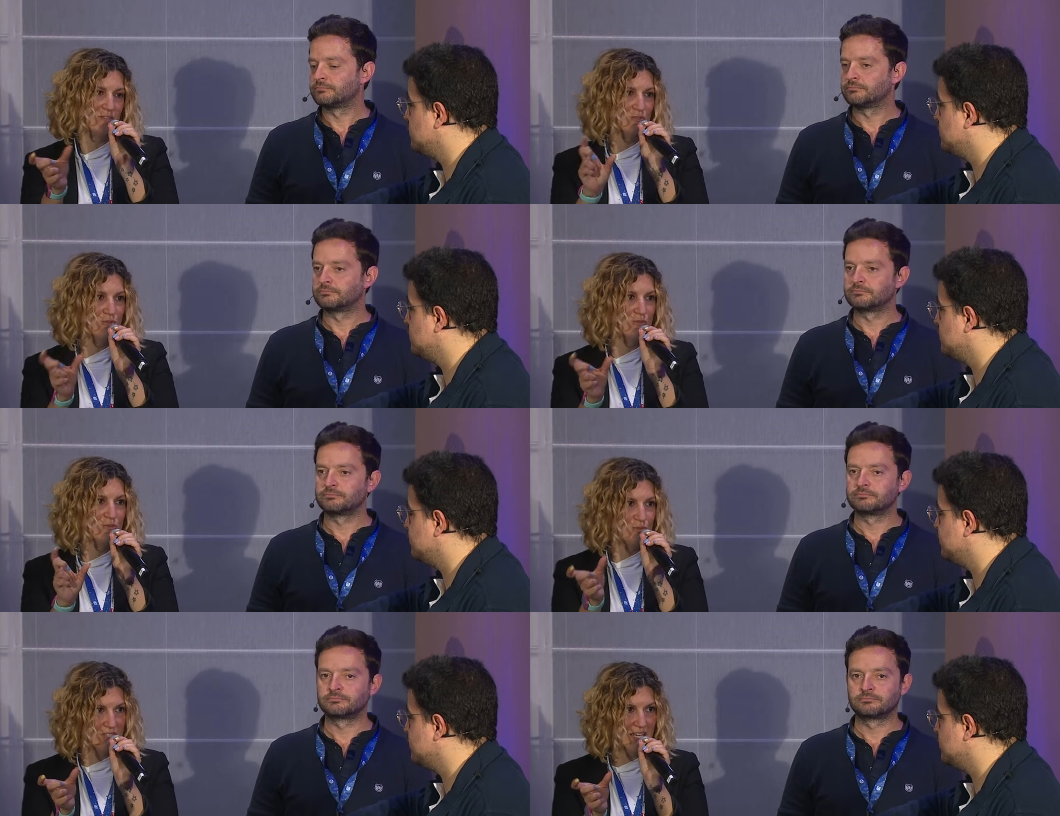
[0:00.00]
Speaker 1: to
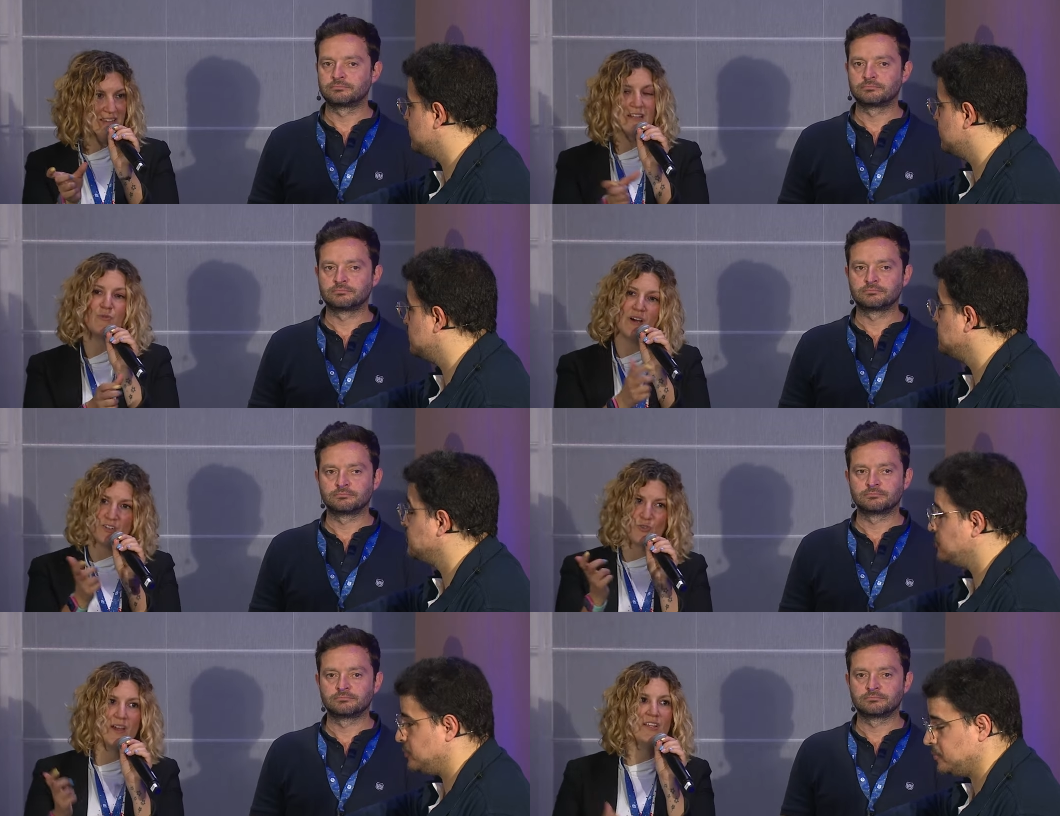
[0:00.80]
today that we are
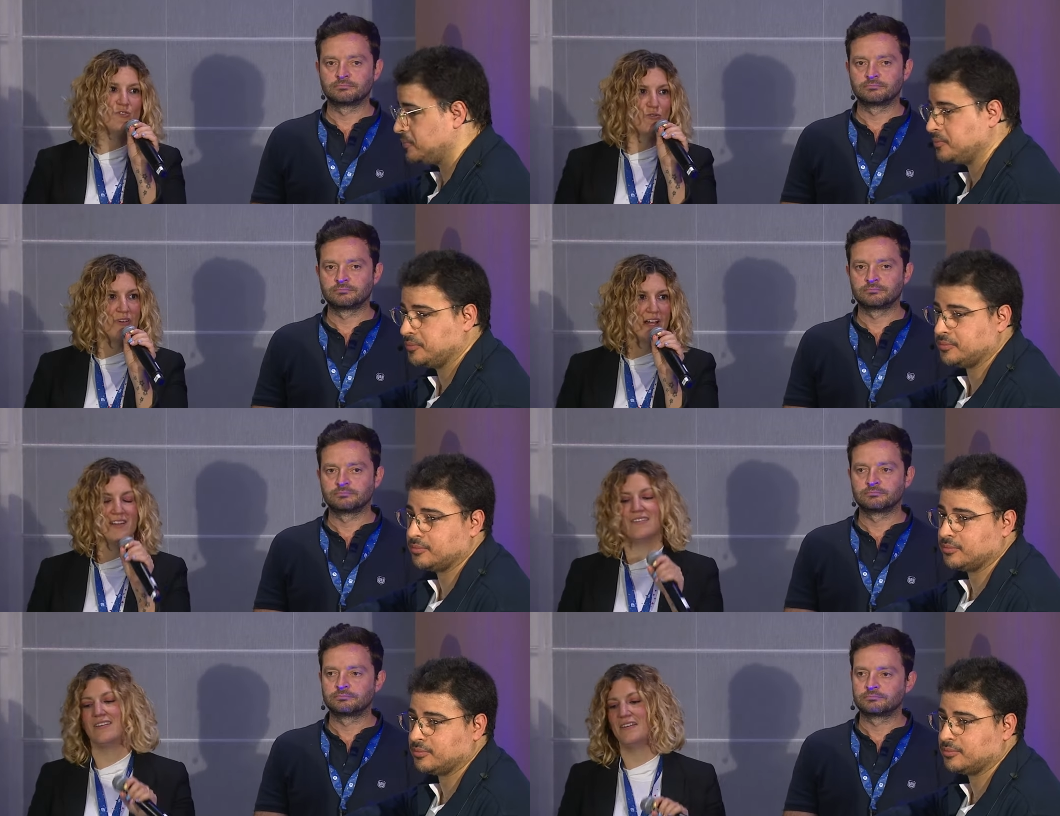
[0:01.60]
trying to
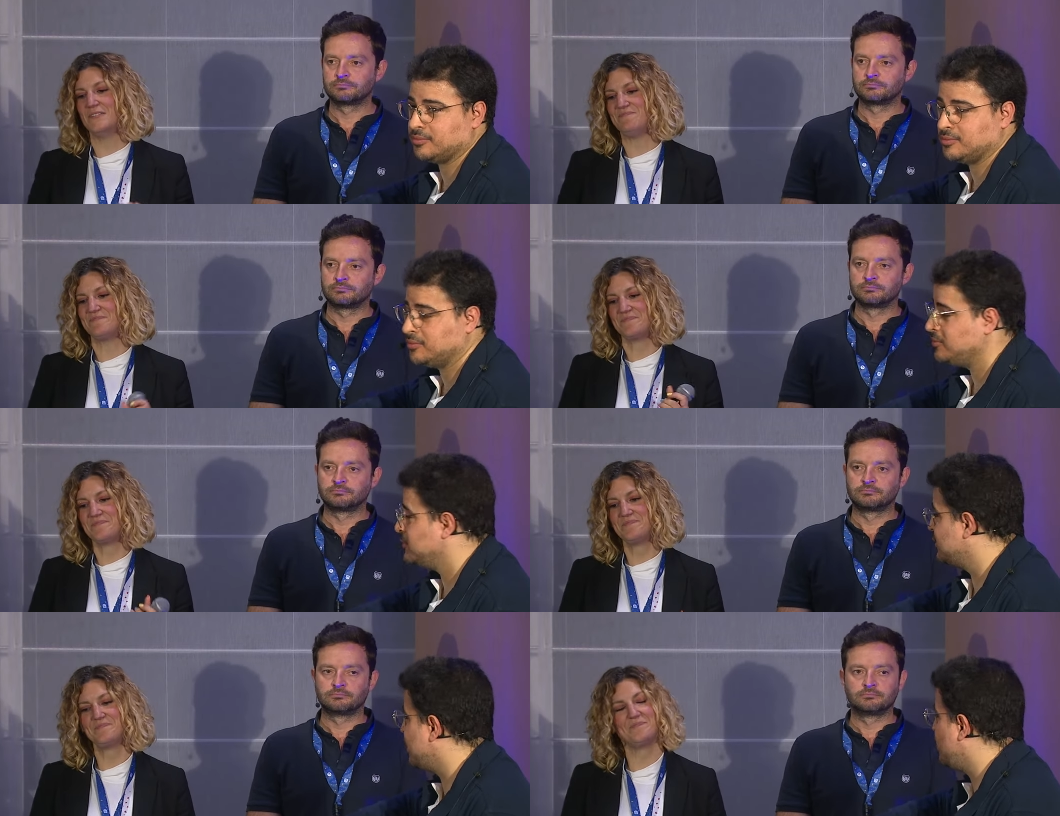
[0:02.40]
find.
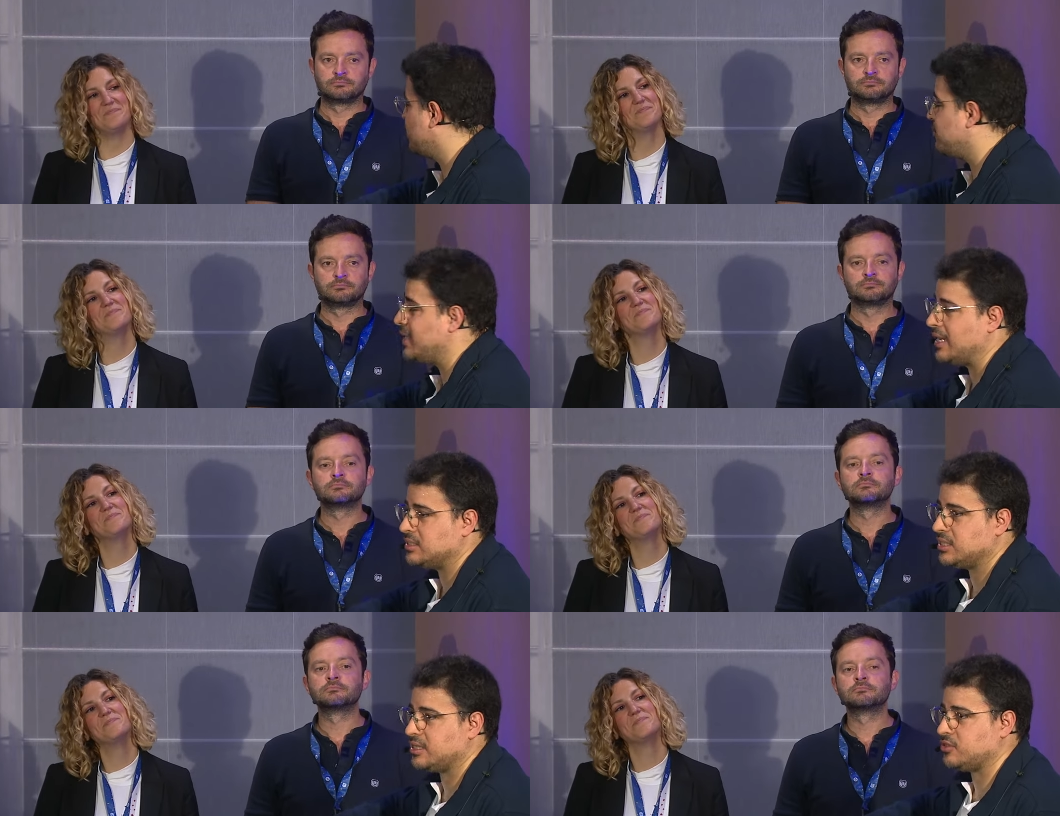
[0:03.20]
Speaker 2: Yeah, one of the
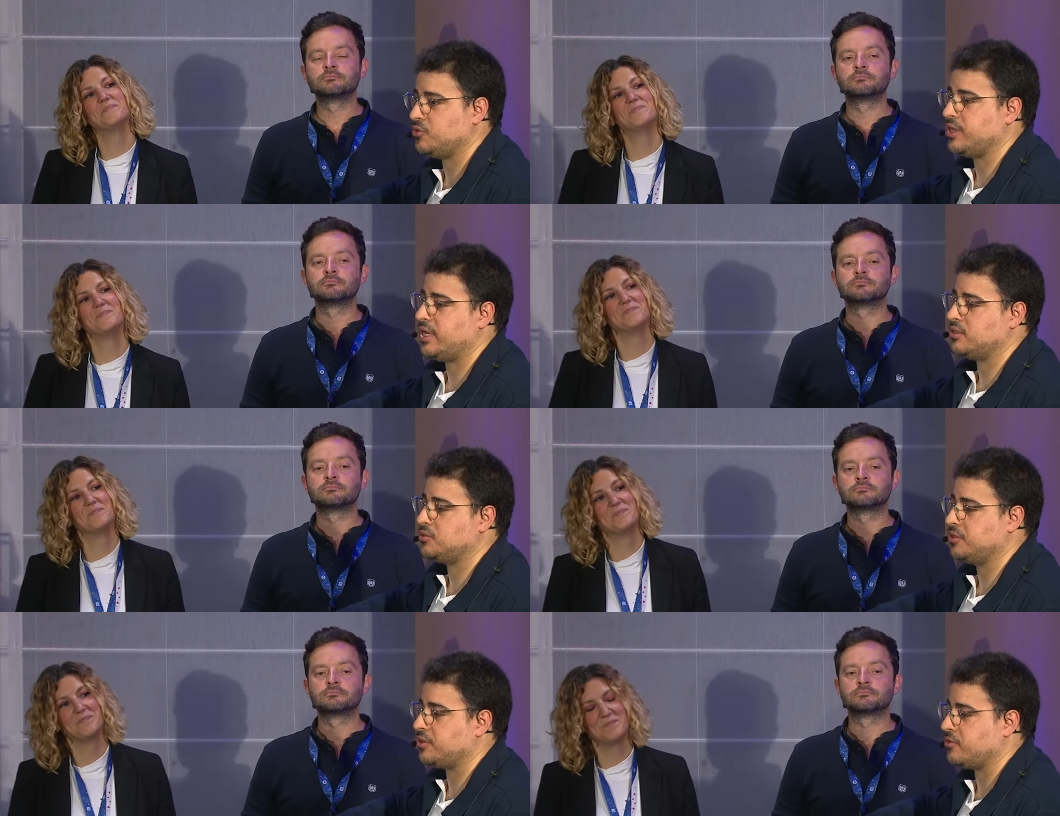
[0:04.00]
ideas that we had
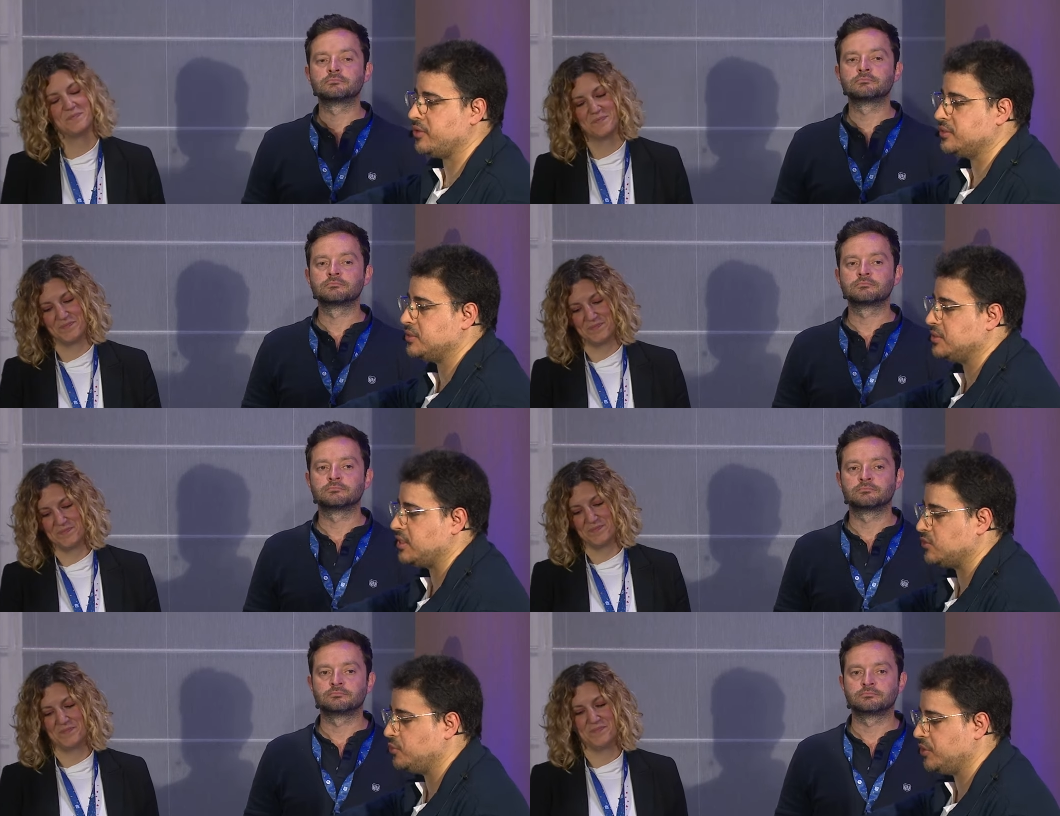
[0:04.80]
together is
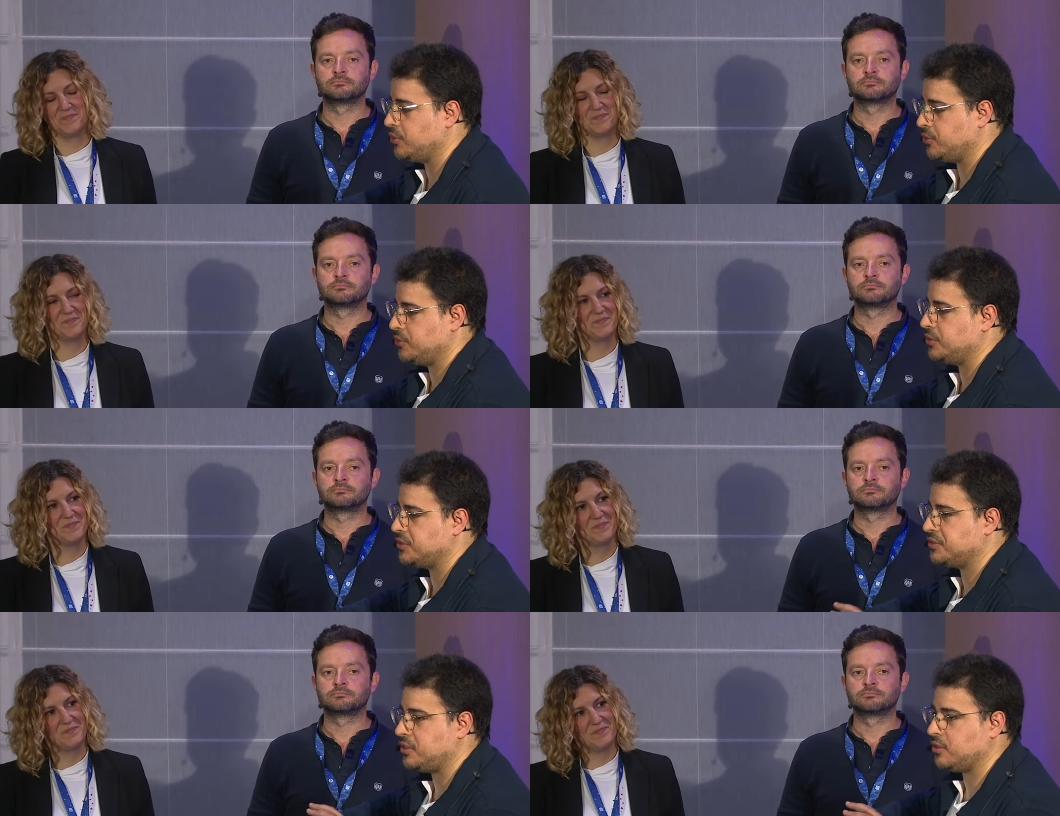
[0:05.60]
that we could
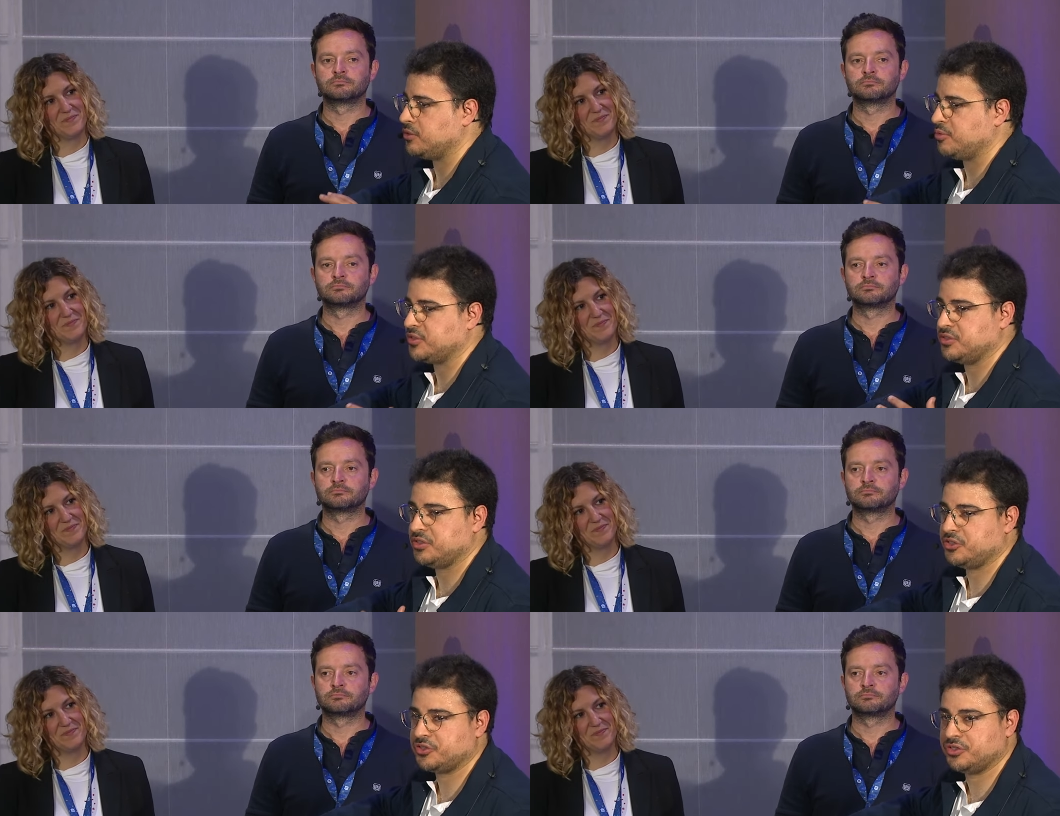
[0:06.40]
start the
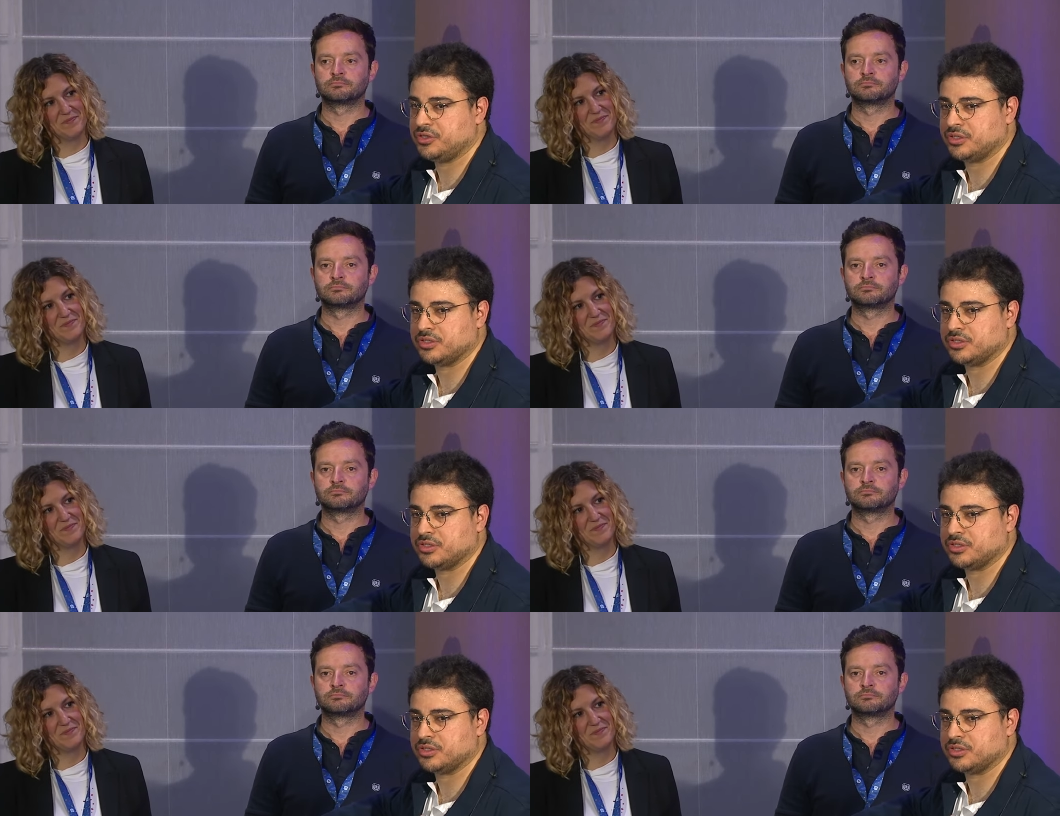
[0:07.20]
presentation